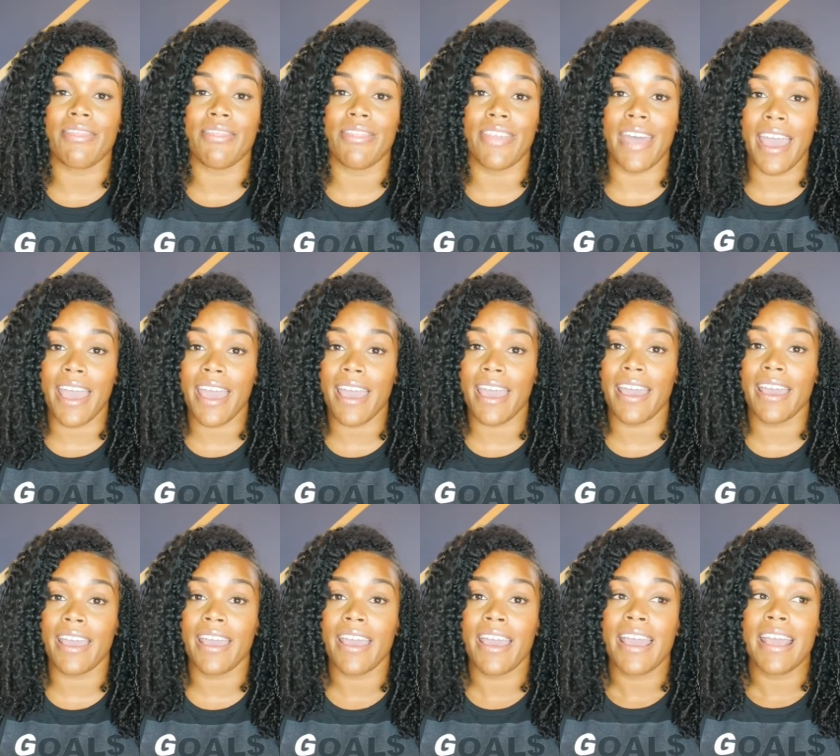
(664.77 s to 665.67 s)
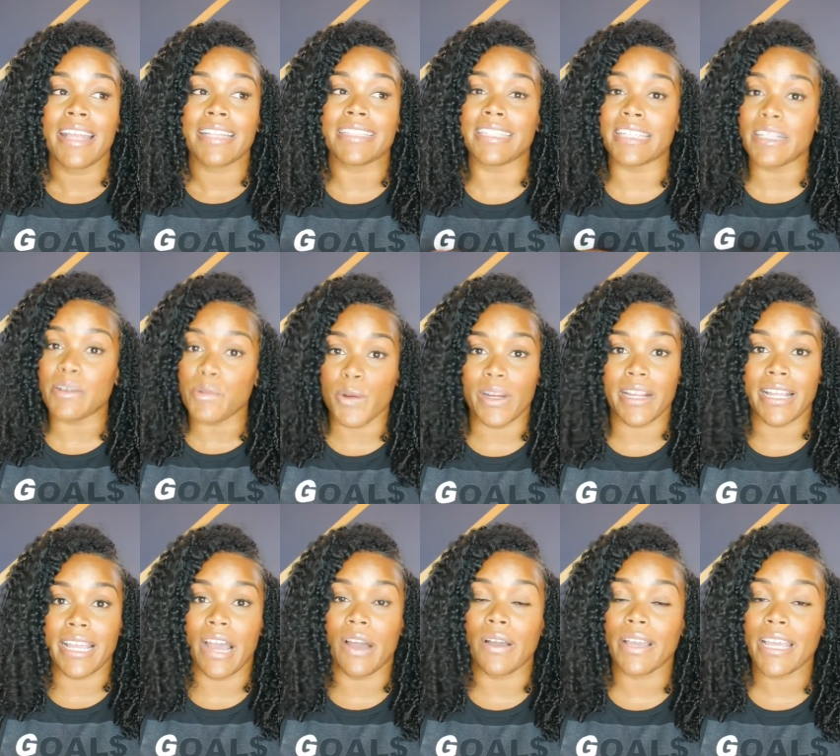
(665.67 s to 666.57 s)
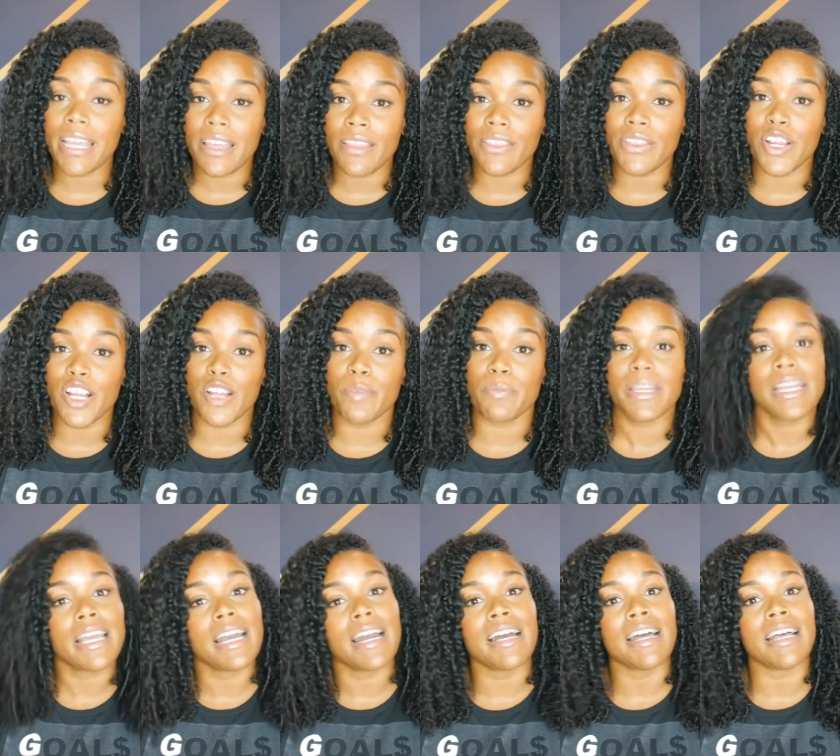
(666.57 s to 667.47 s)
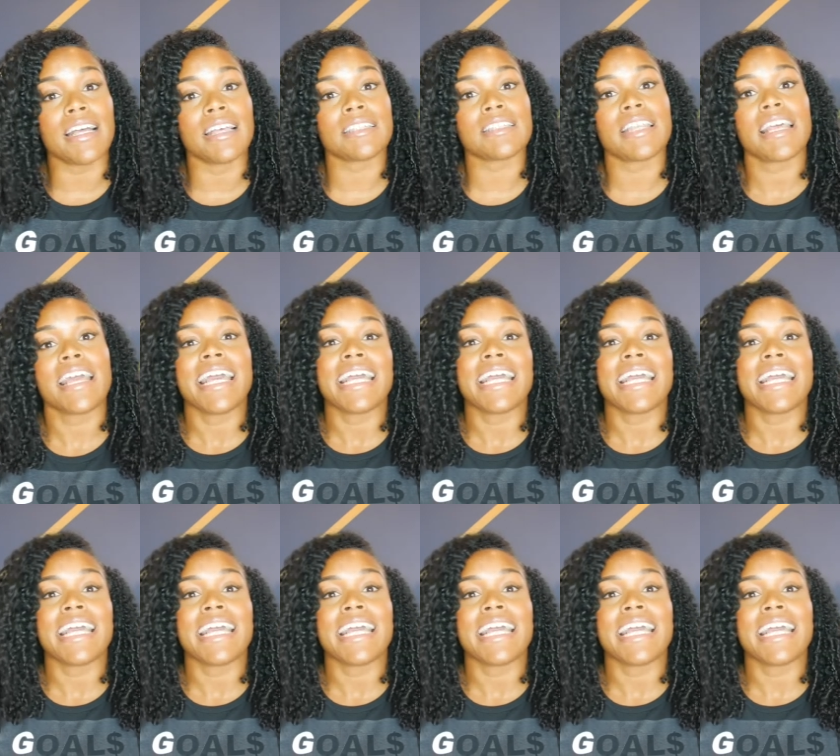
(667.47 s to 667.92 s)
that didn't work out either because